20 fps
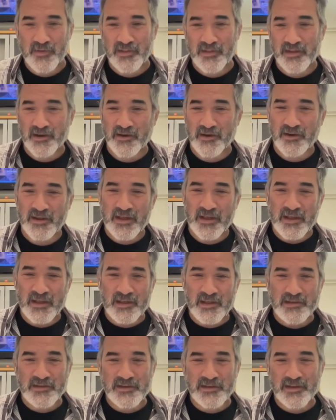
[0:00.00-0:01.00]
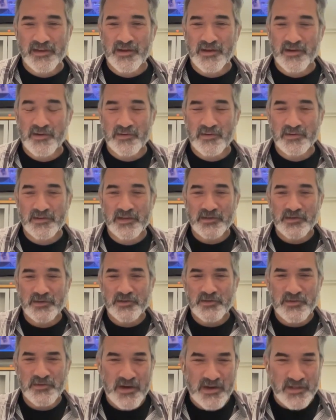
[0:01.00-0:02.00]
And they're, you know,
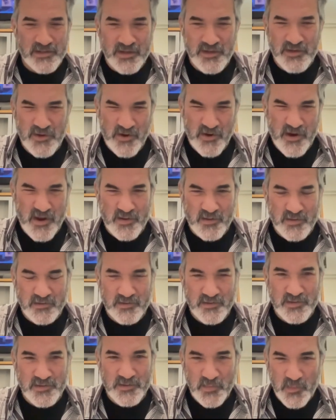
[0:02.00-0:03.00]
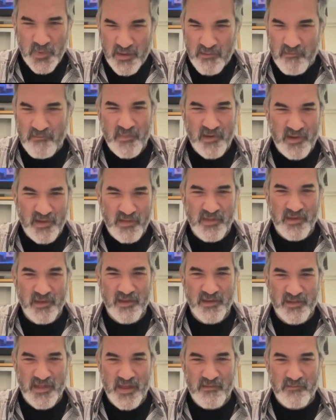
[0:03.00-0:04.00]
teaching her how to swim, I
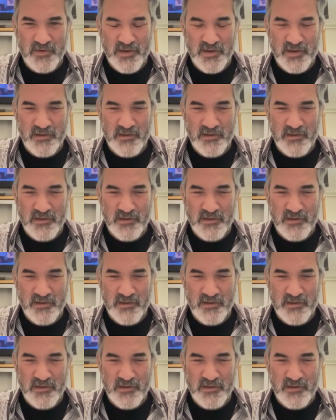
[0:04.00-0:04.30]
think, in that one